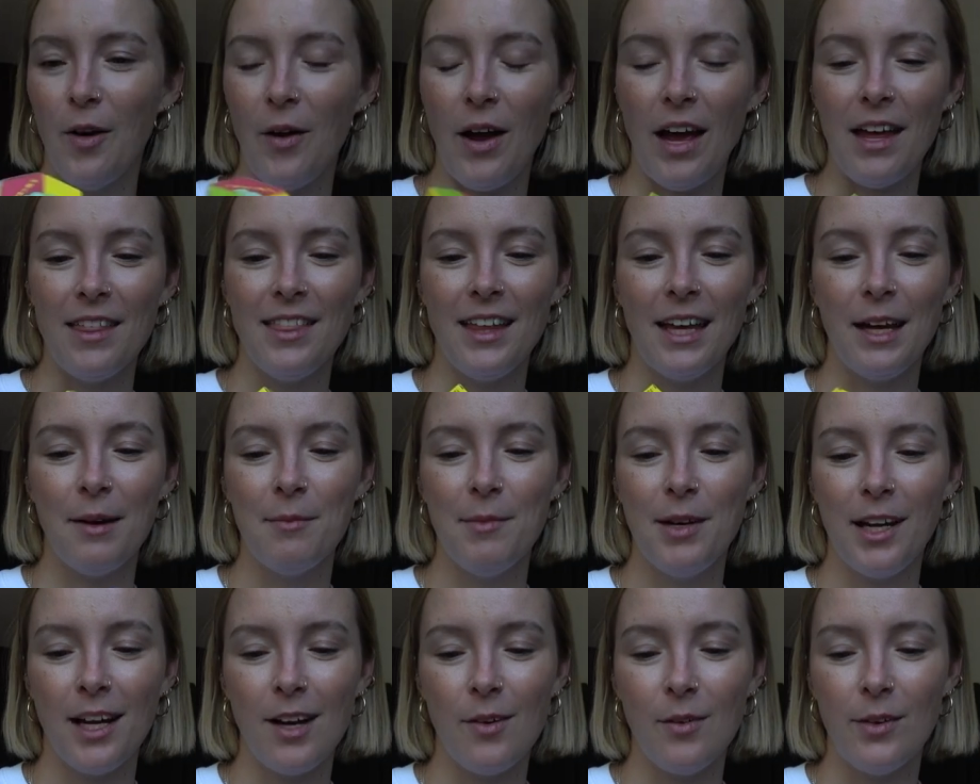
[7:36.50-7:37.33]
Okay, I think I'm
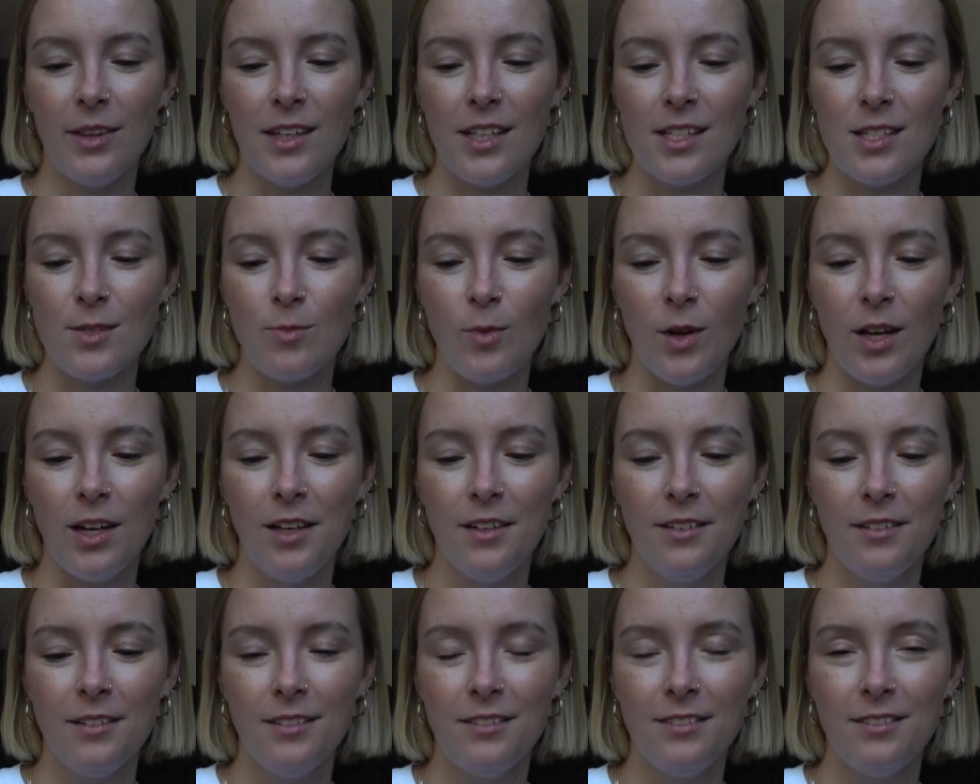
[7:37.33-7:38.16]
gonna go with this
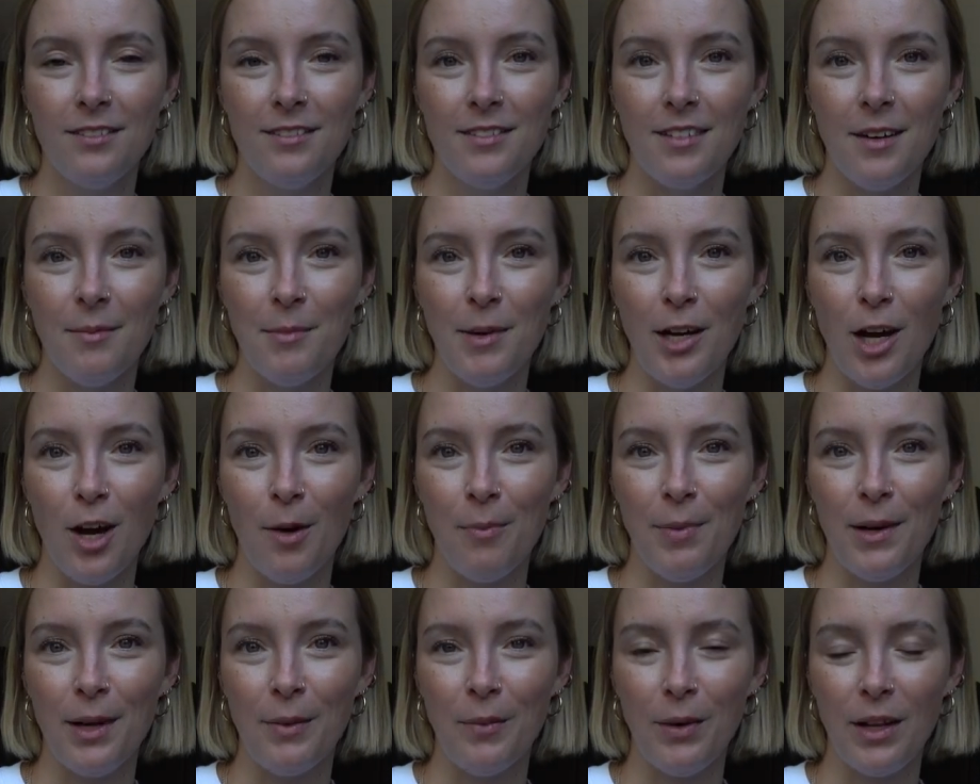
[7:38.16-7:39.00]
one. I'm gonna
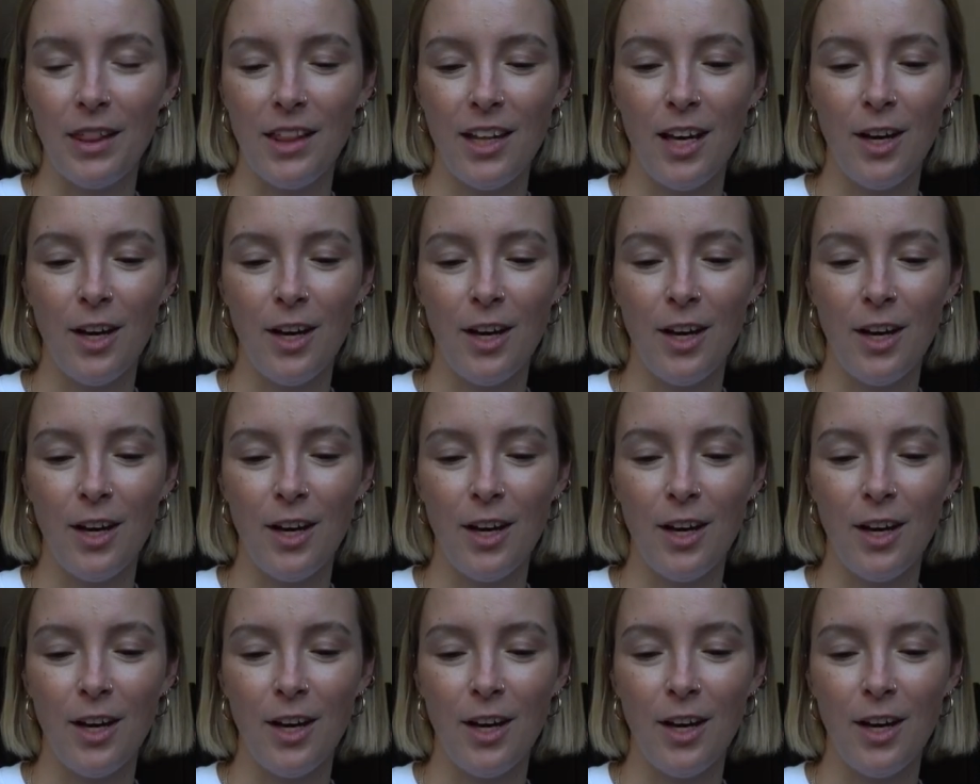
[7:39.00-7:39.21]
open it with